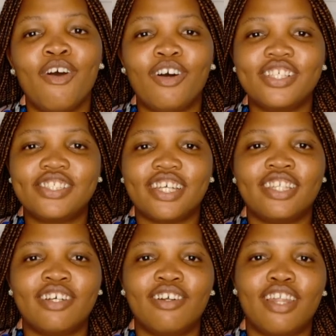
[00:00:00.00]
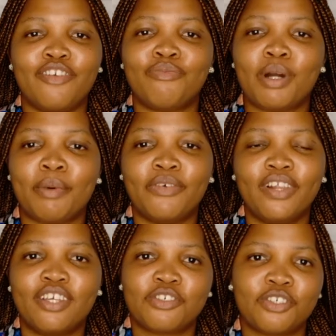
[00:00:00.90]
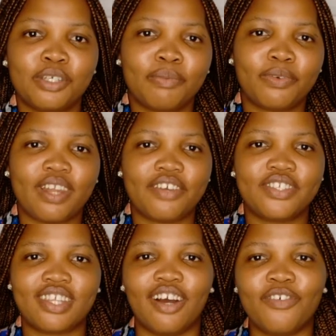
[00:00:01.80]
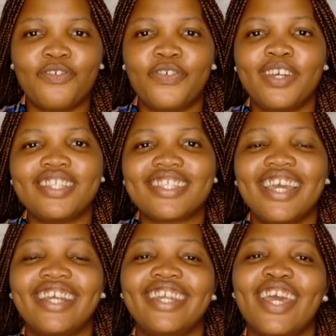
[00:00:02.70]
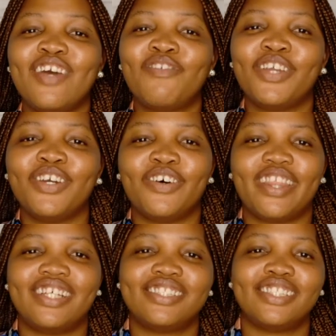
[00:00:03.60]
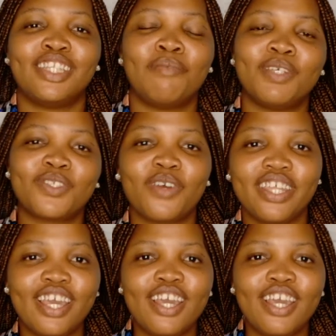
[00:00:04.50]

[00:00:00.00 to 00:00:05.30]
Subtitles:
On this channel, I film about relationship, lifestyle, faith, and every other thing in between.